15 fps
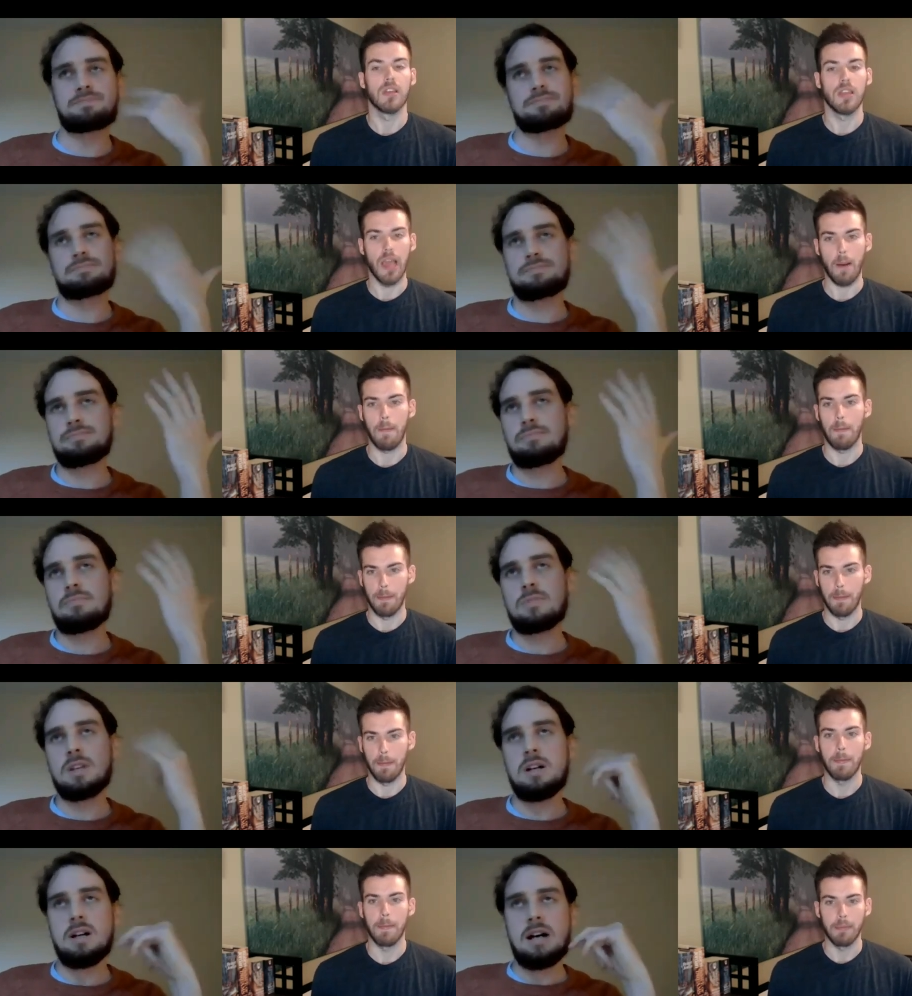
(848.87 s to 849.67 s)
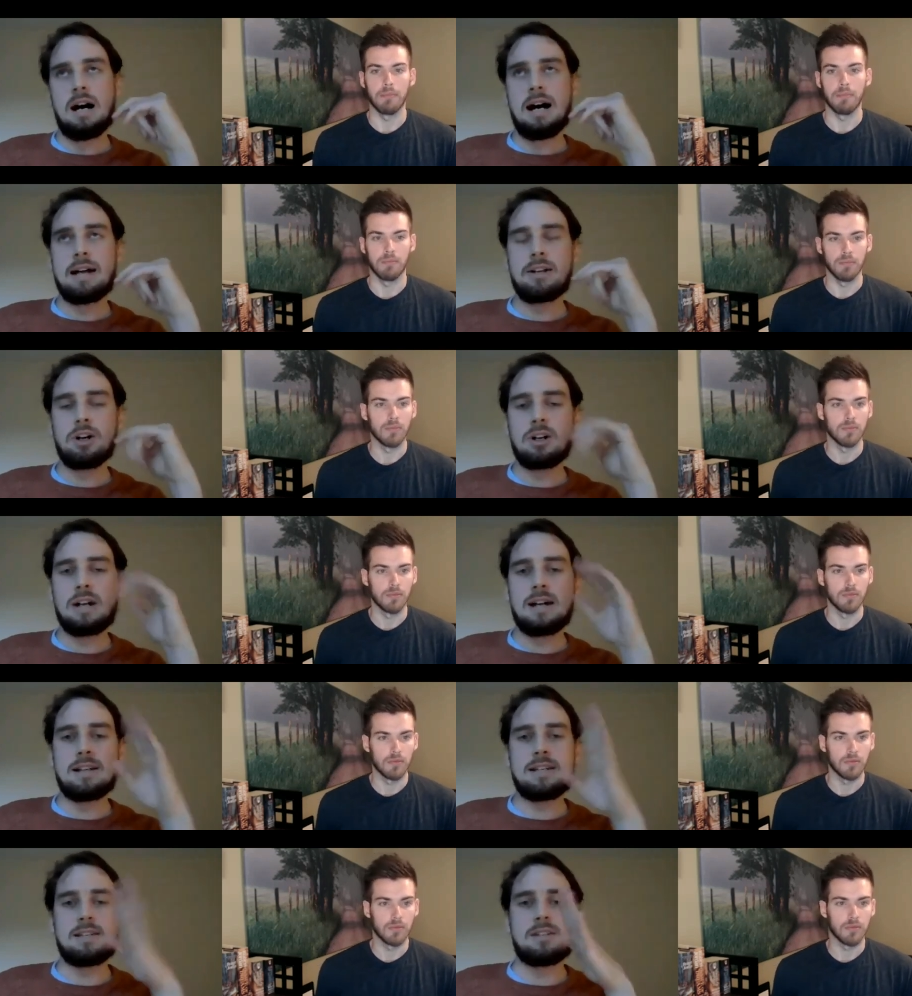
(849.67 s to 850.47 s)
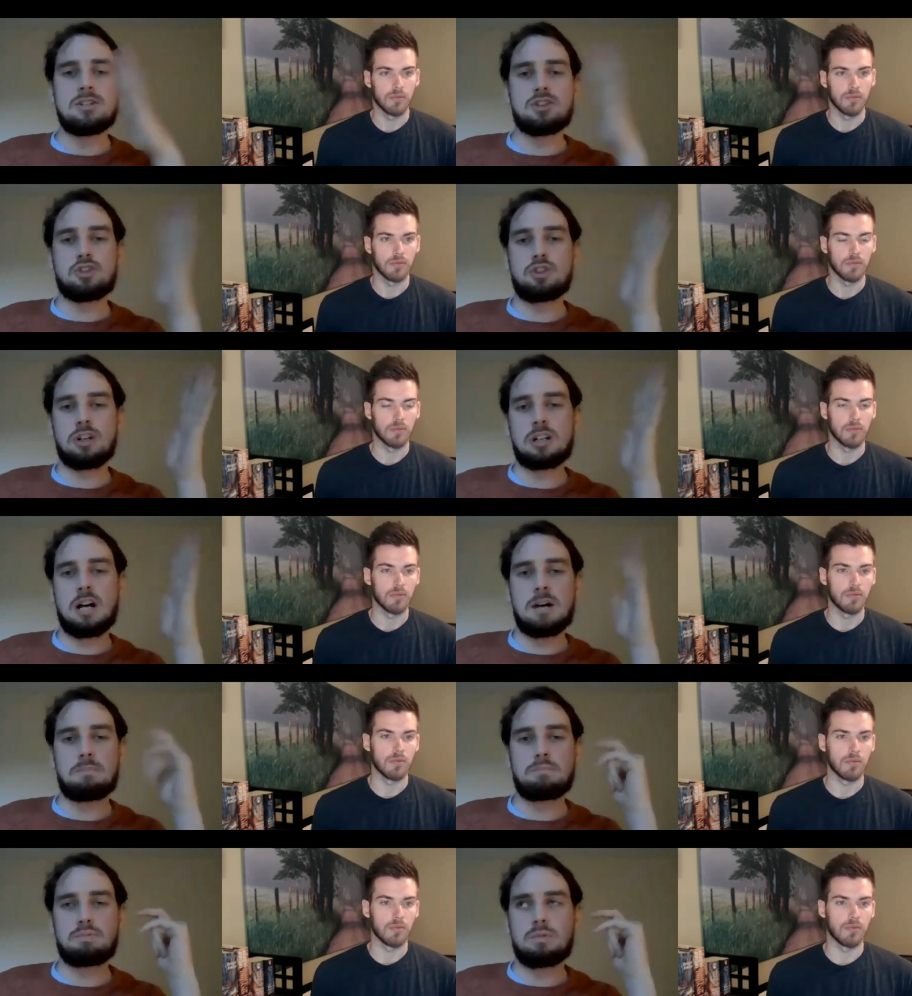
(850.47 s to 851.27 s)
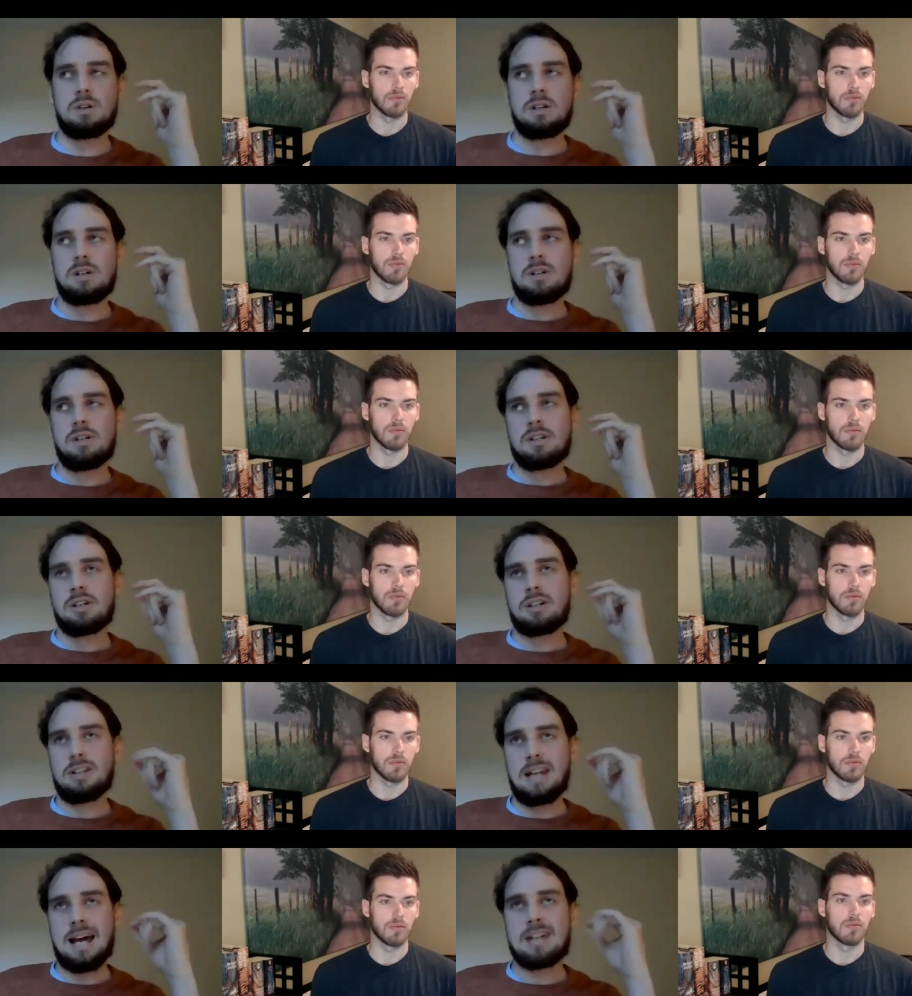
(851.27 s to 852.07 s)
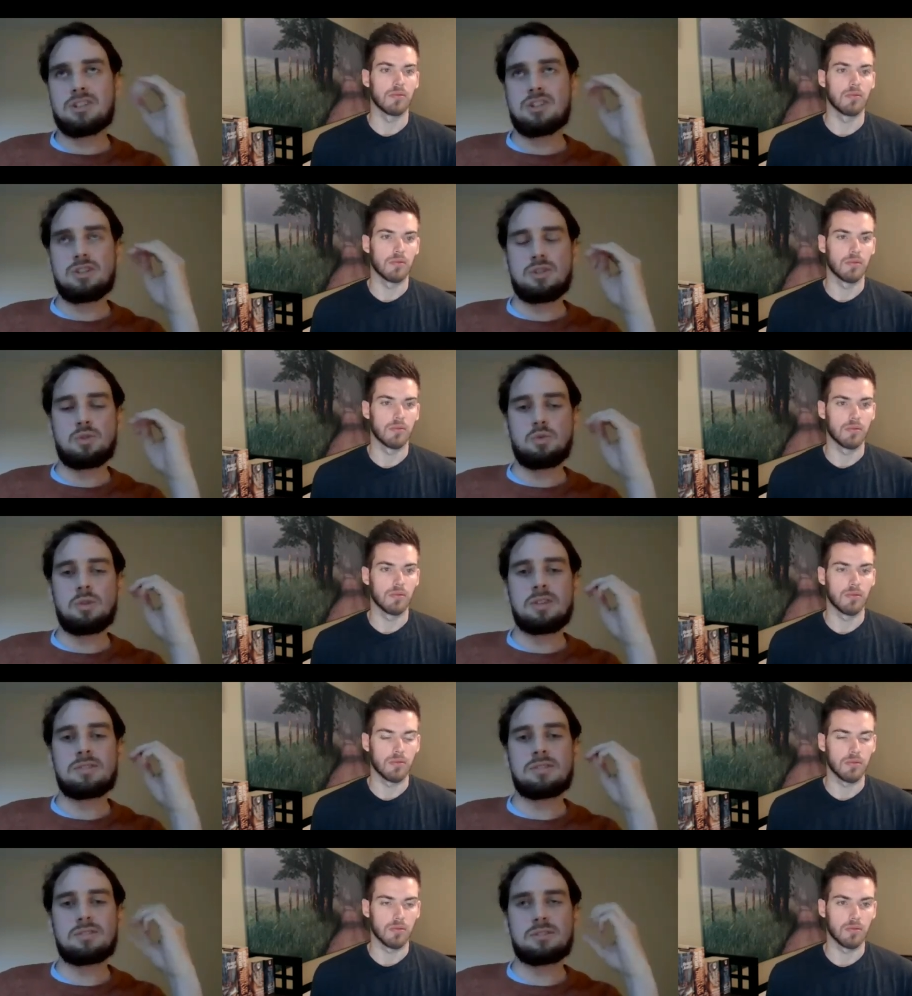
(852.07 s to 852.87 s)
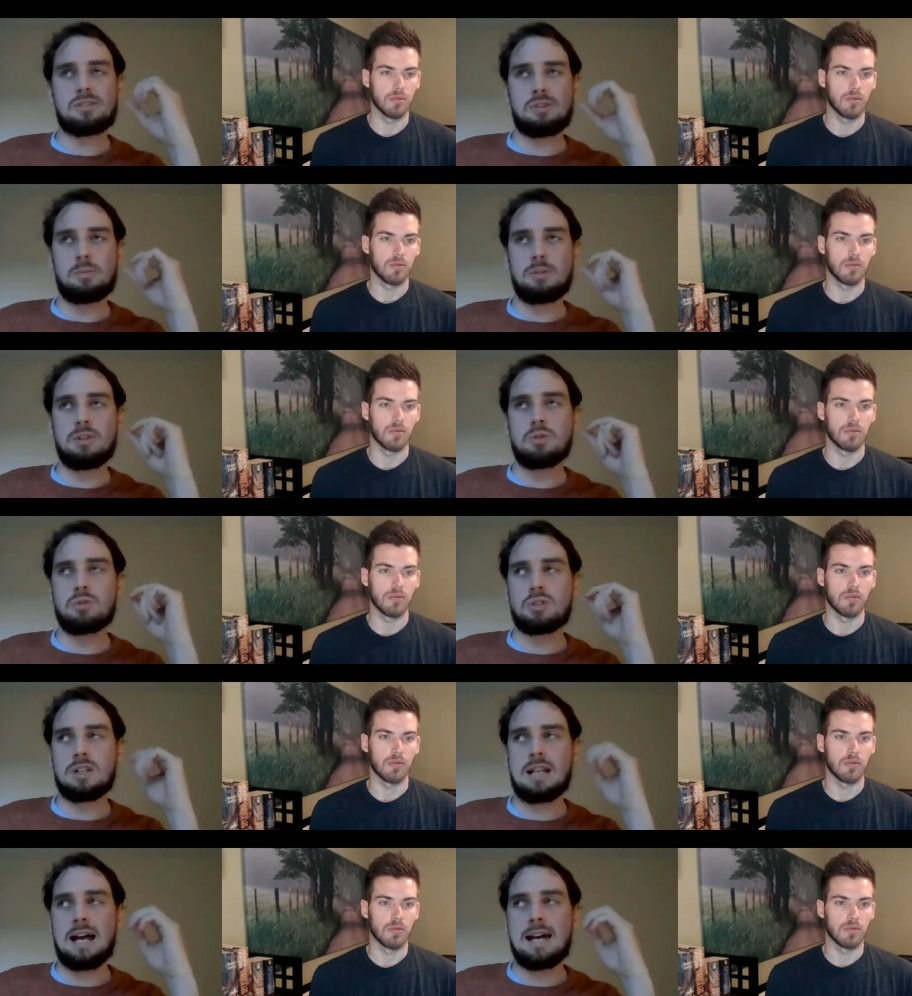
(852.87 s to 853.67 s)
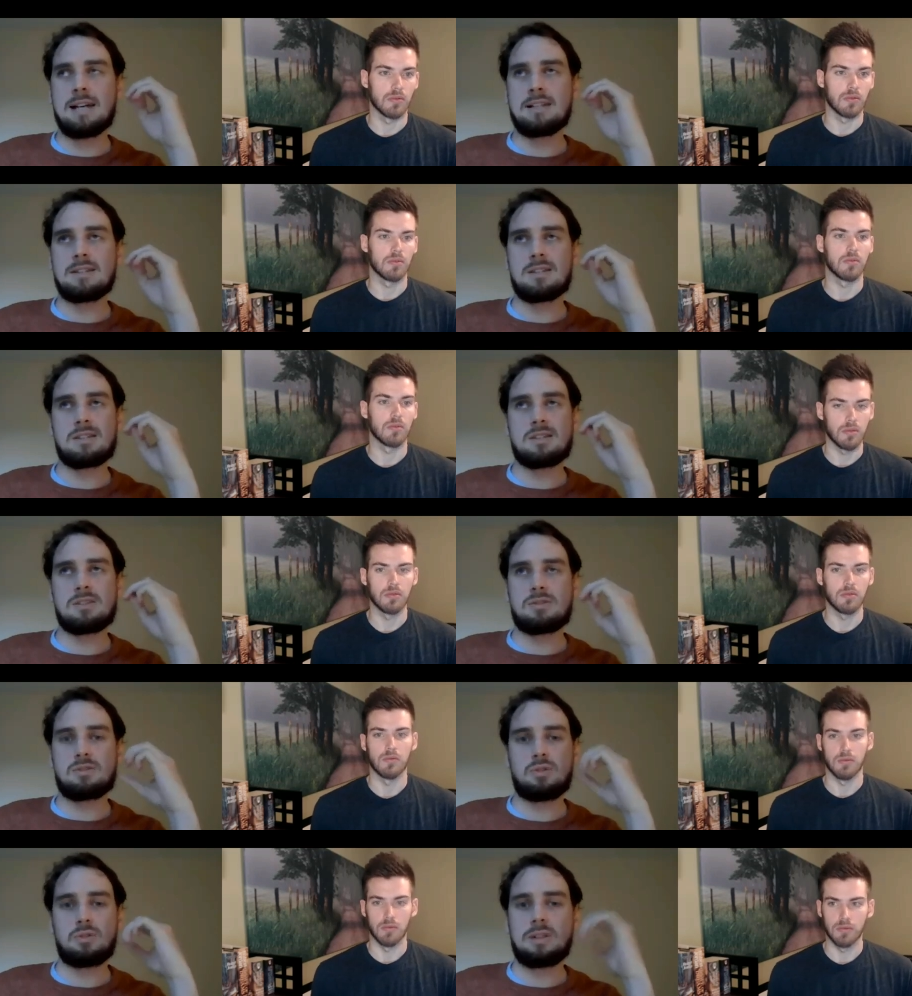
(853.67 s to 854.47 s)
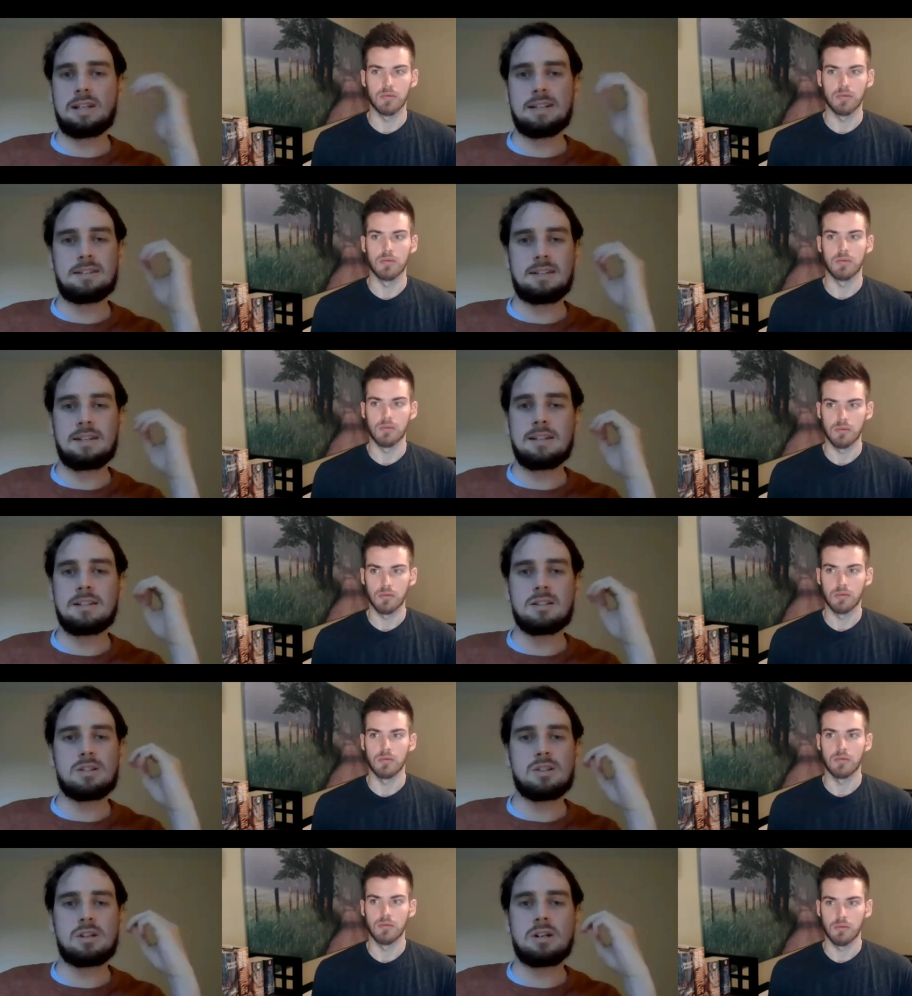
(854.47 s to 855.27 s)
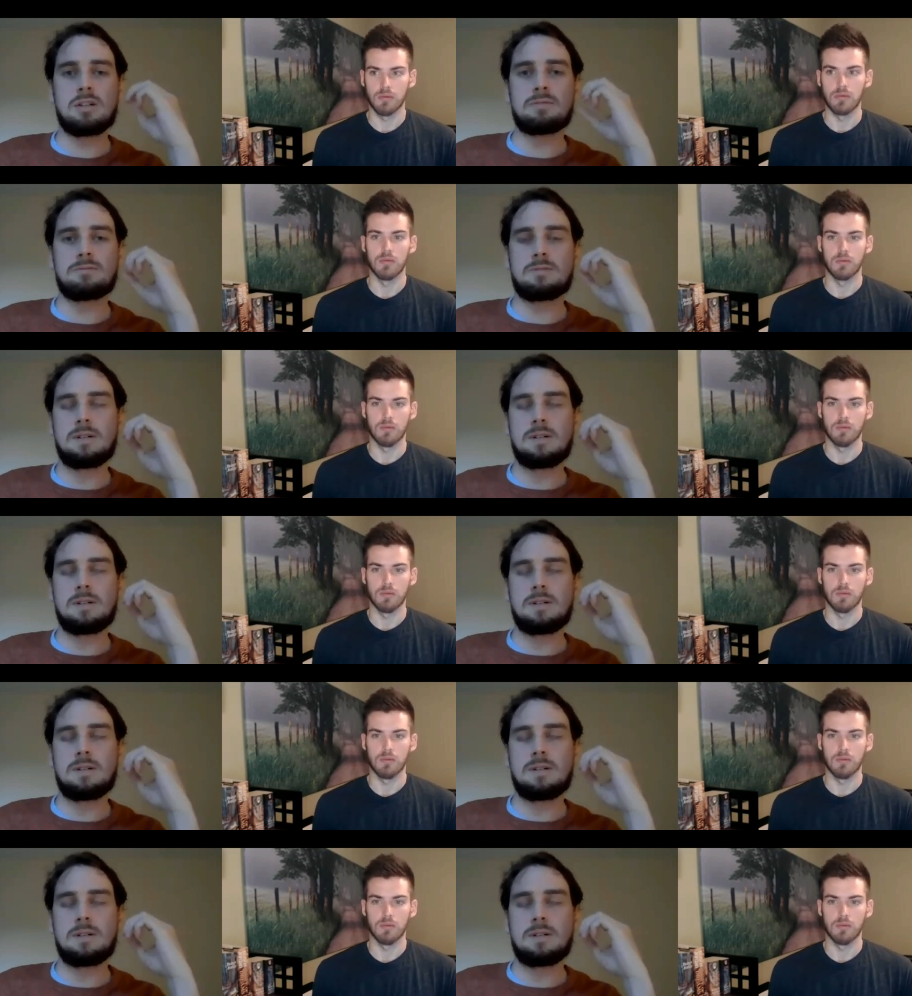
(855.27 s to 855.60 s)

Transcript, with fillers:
Speaker 1: Yeah, I'd already struck up connections with some of those clients through LinkedIn and stuff.